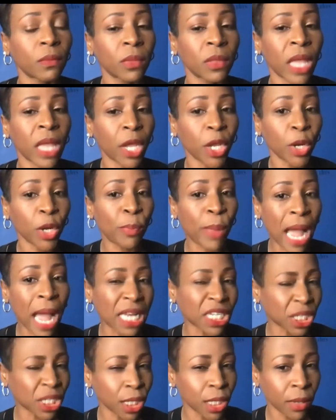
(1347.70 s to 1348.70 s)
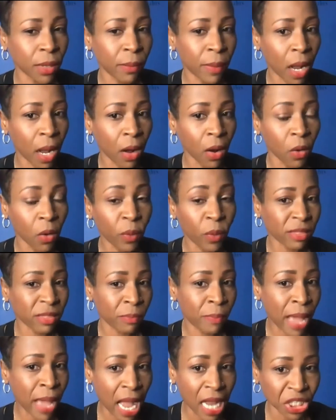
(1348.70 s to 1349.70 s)
you're passionate about with
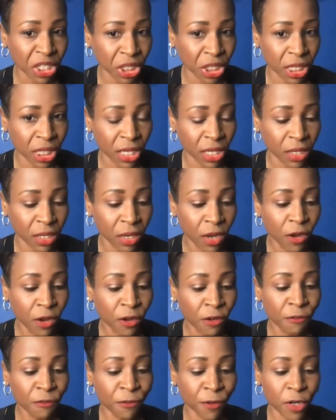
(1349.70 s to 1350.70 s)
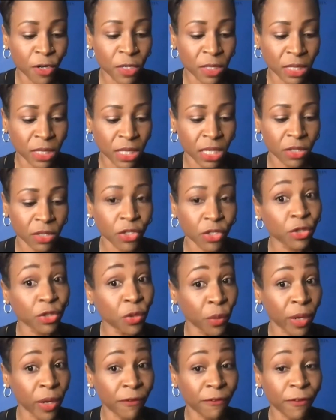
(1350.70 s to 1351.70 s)
passion versus you're
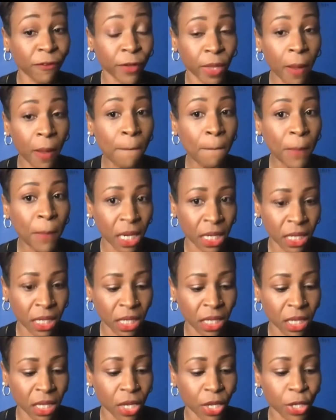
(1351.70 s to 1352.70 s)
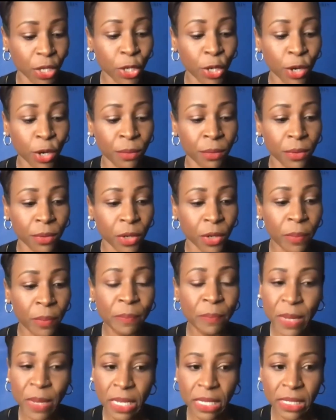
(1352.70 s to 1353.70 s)
doing it for the money, your
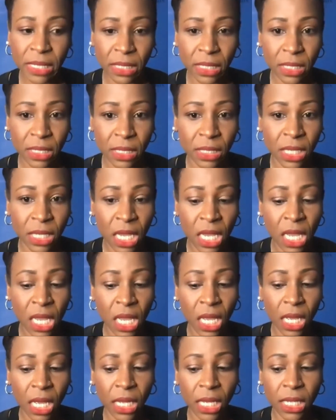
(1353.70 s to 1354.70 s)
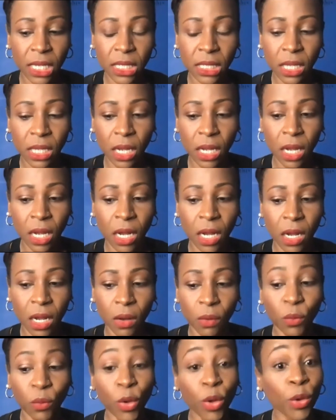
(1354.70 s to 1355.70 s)
business is
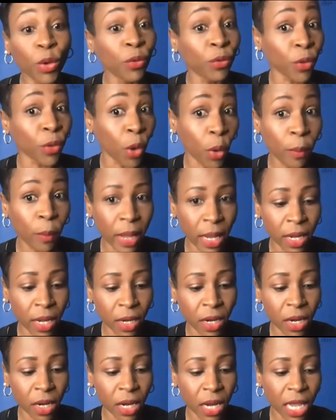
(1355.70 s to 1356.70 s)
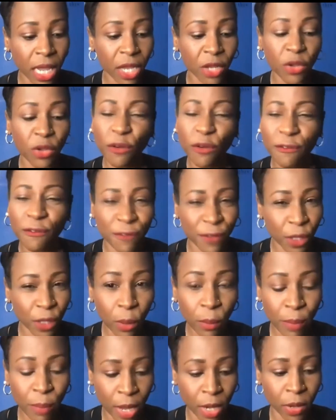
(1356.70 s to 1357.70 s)
will grow better and you'll feel
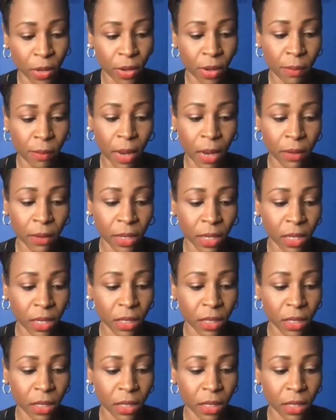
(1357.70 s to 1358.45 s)
better about it,